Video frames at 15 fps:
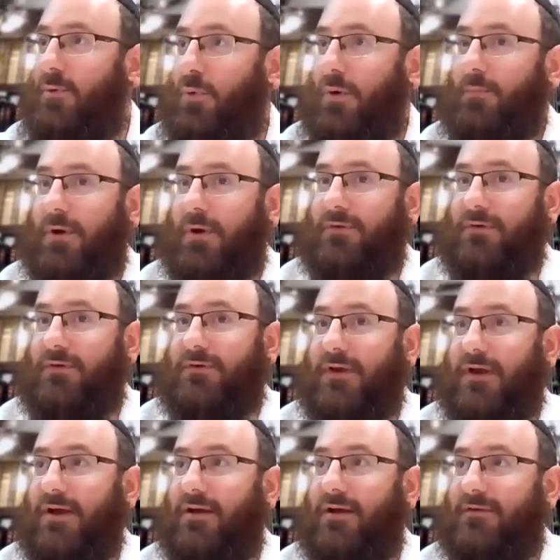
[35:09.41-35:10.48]
One pasuk
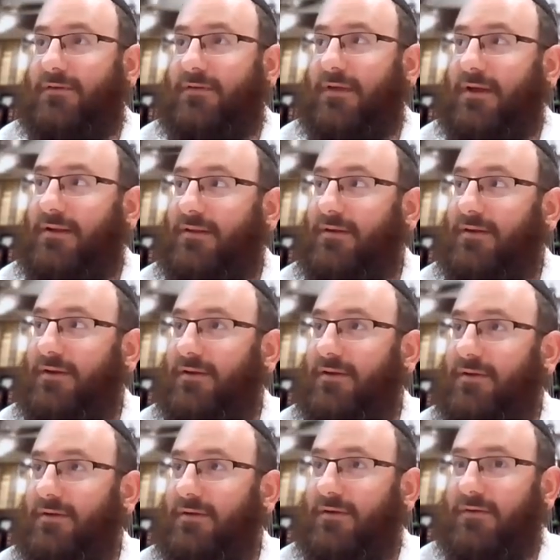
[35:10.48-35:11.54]
says that
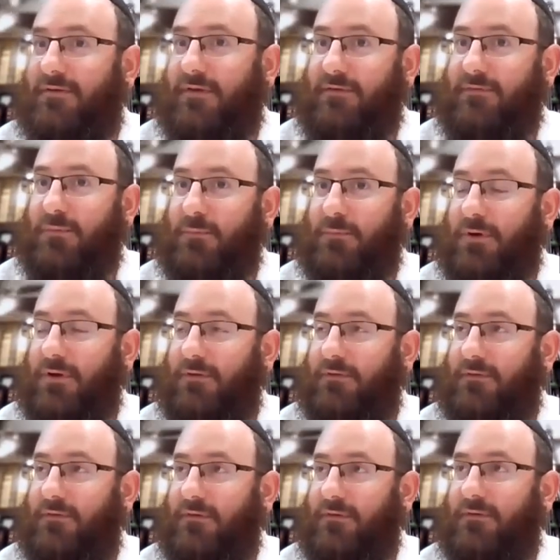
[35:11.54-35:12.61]
he he's every
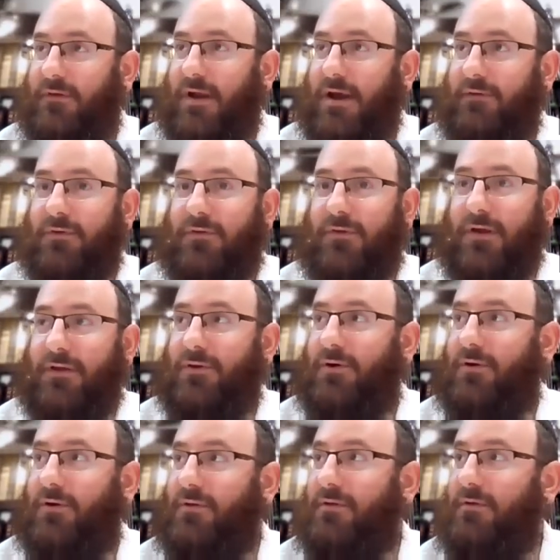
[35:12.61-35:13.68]
he's he's in heavens and
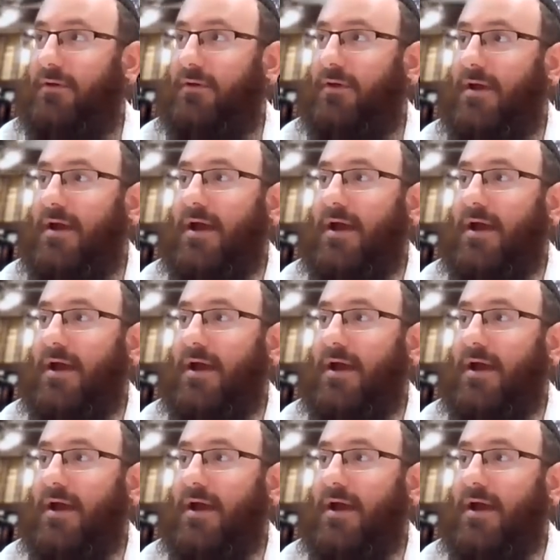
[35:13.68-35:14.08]
the earth,